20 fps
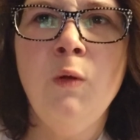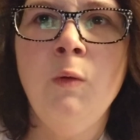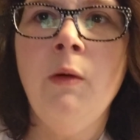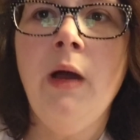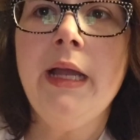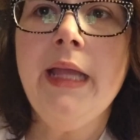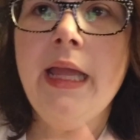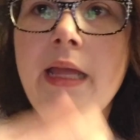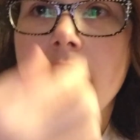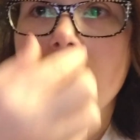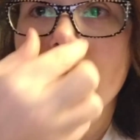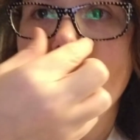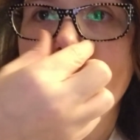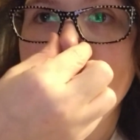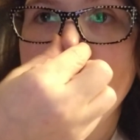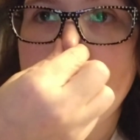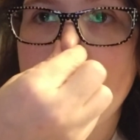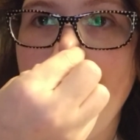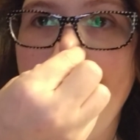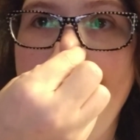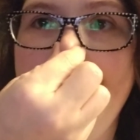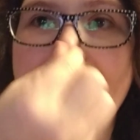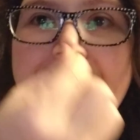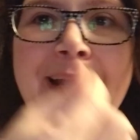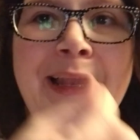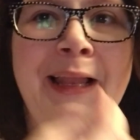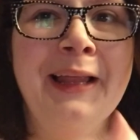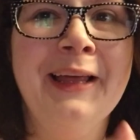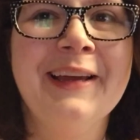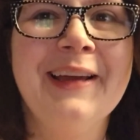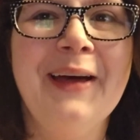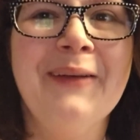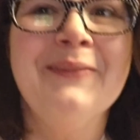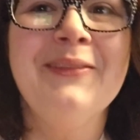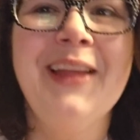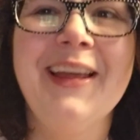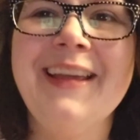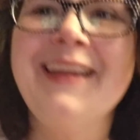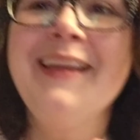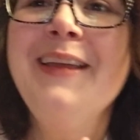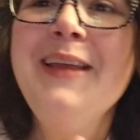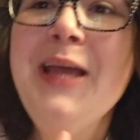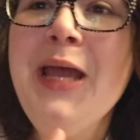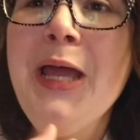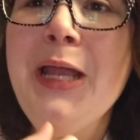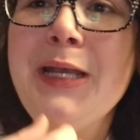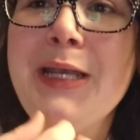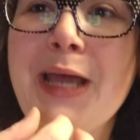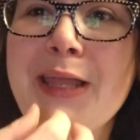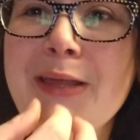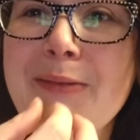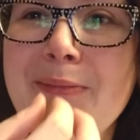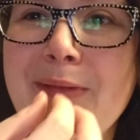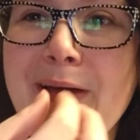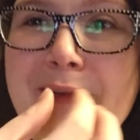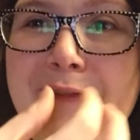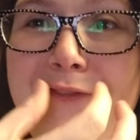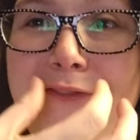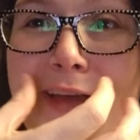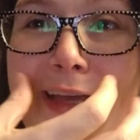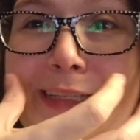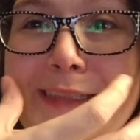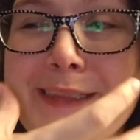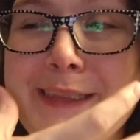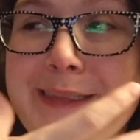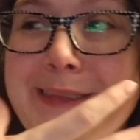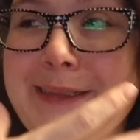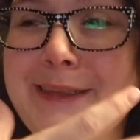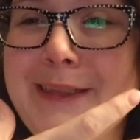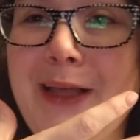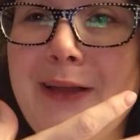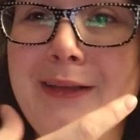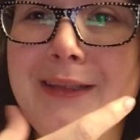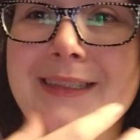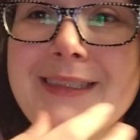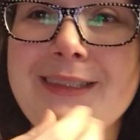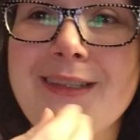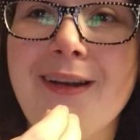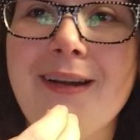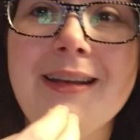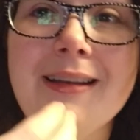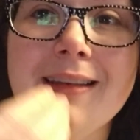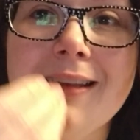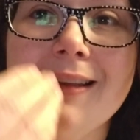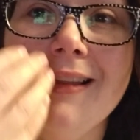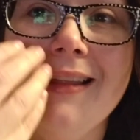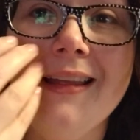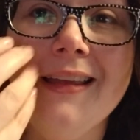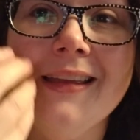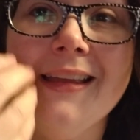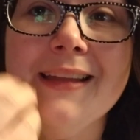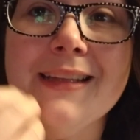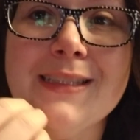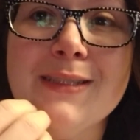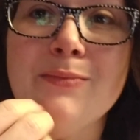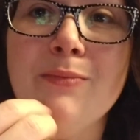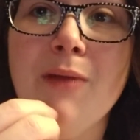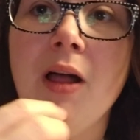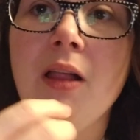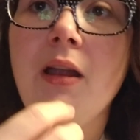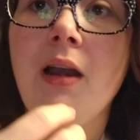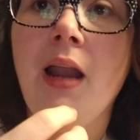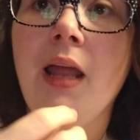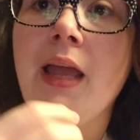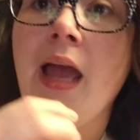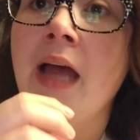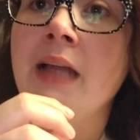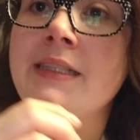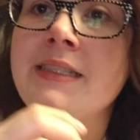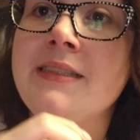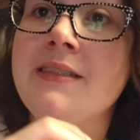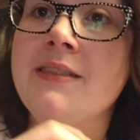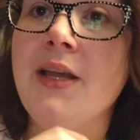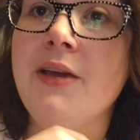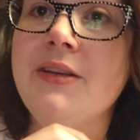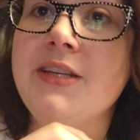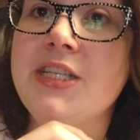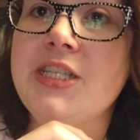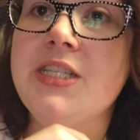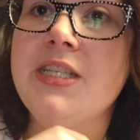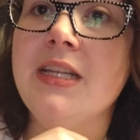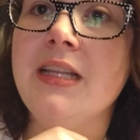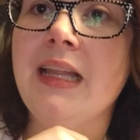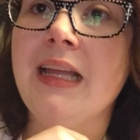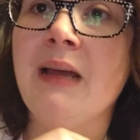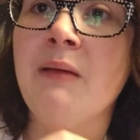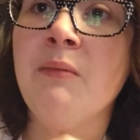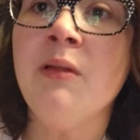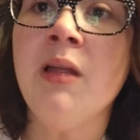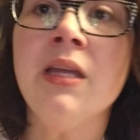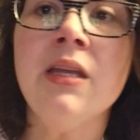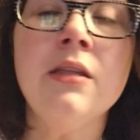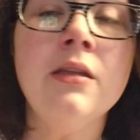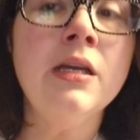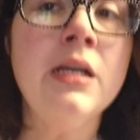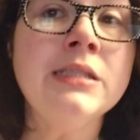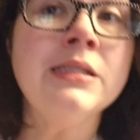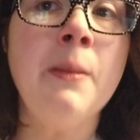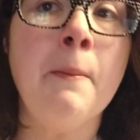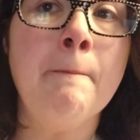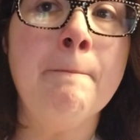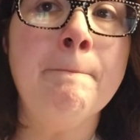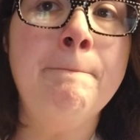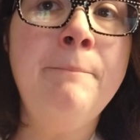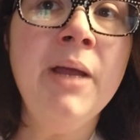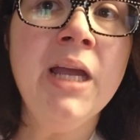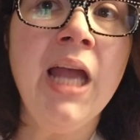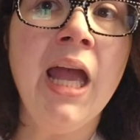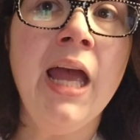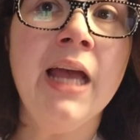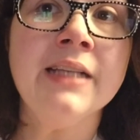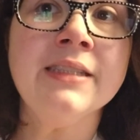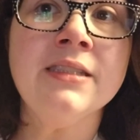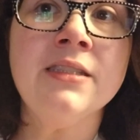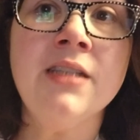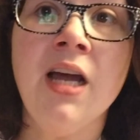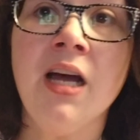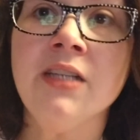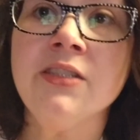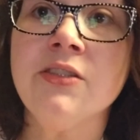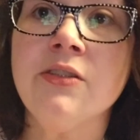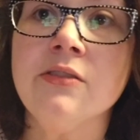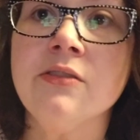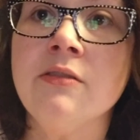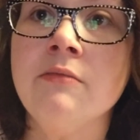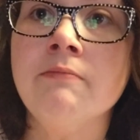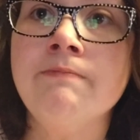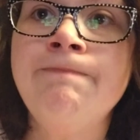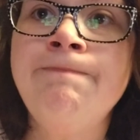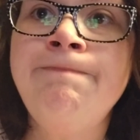Why can't those shrink? Now that my face is slowly starting to like get smaller, like I just notice shit. Like I'm like, some big ass nostrils.